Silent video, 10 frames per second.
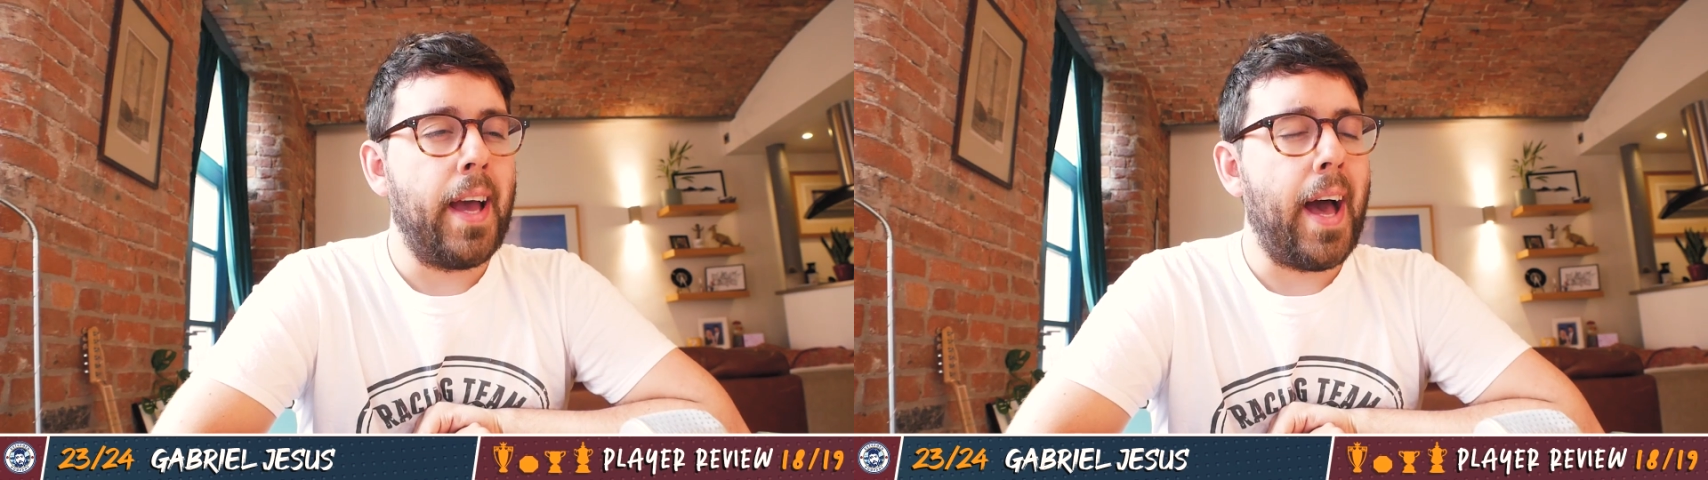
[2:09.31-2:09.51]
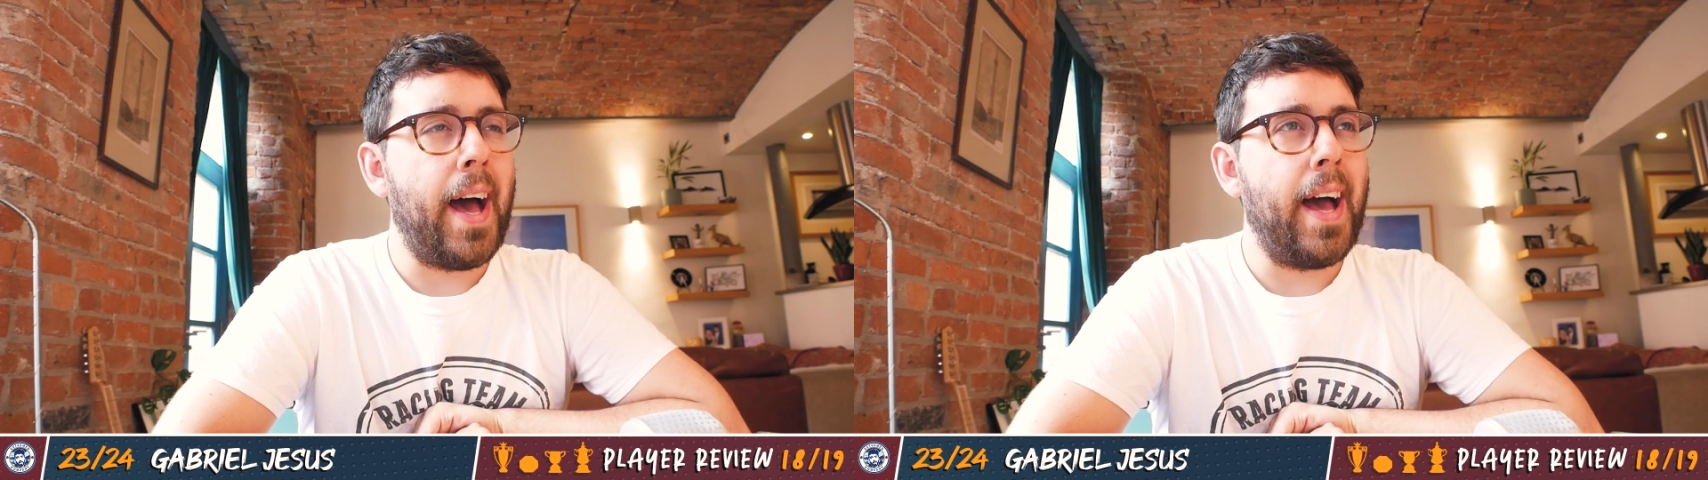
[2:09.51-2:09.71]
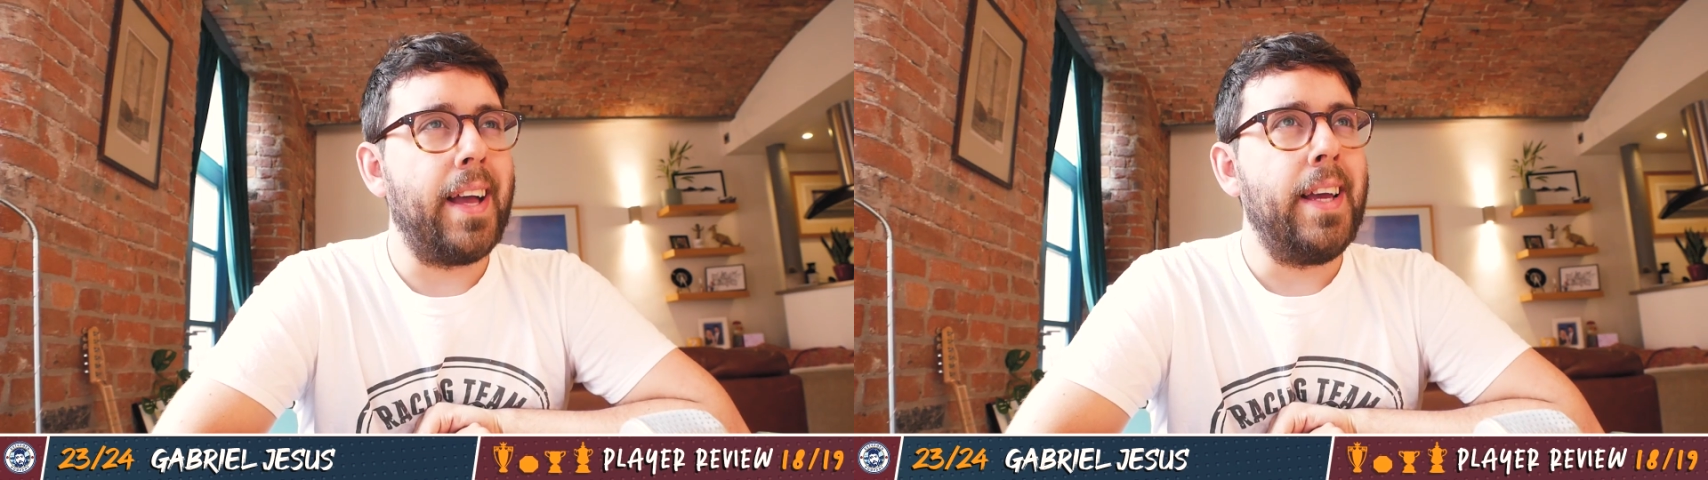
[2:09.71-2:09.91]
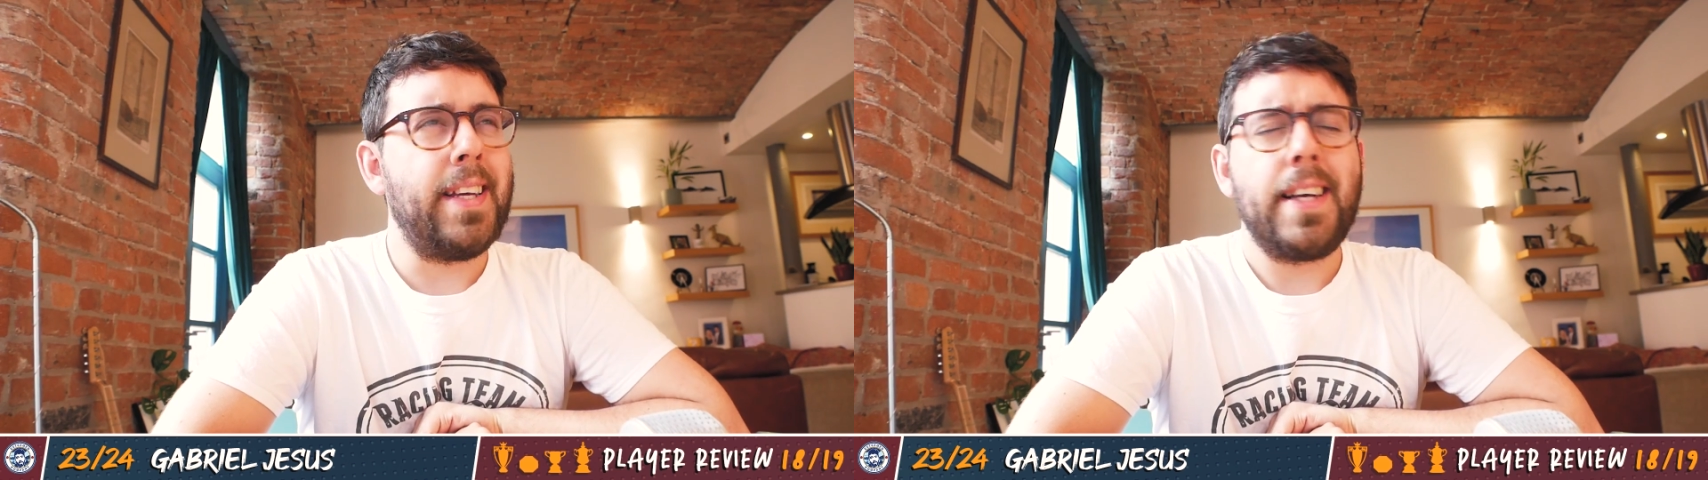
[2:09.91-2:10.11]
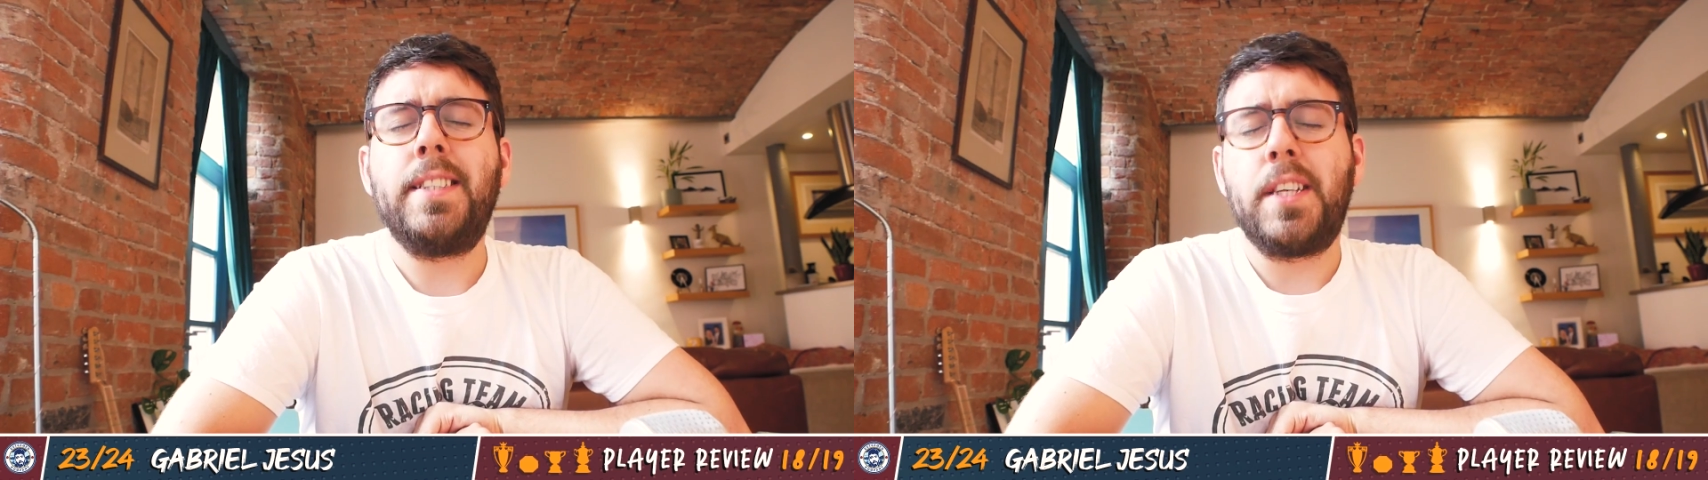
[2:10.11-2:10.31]
uh,
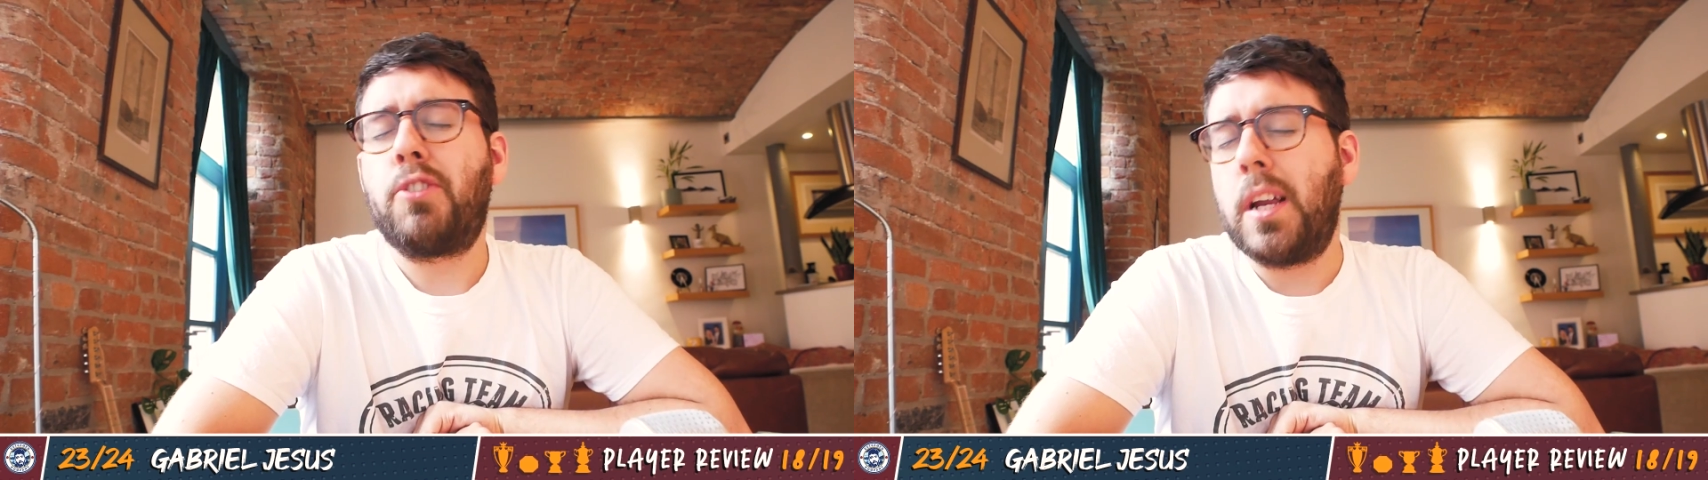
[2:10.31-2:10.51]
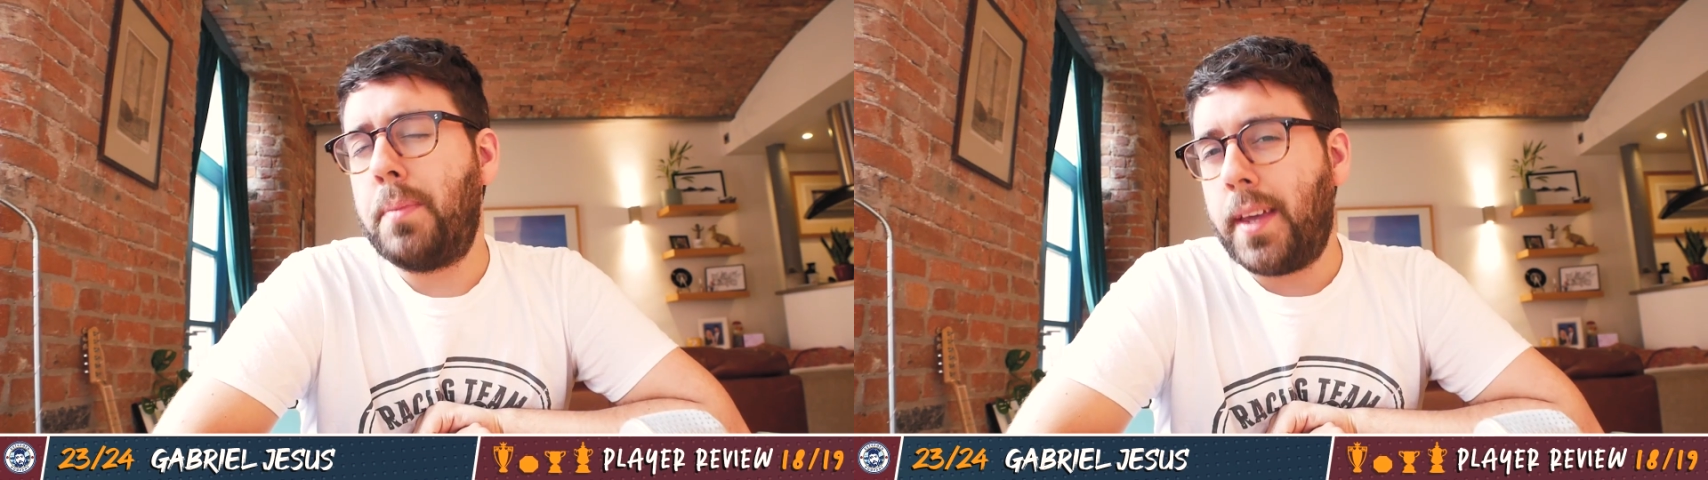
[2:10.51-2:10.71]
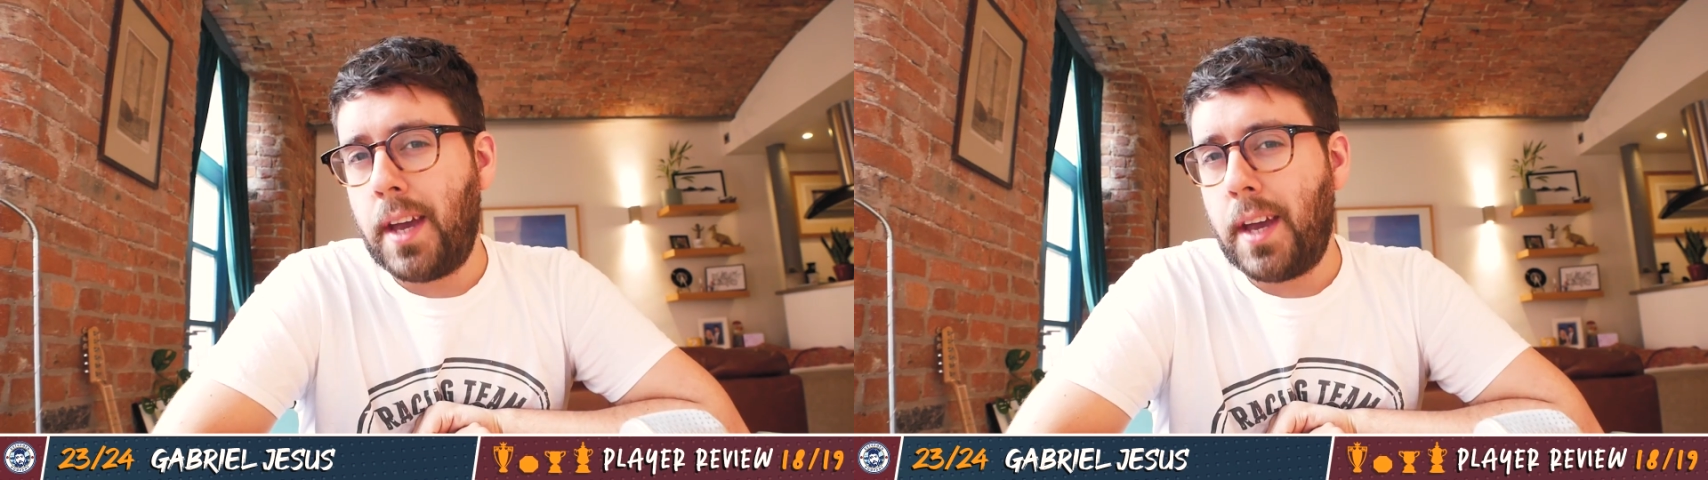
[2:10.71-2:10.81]
yeah, he's incredibly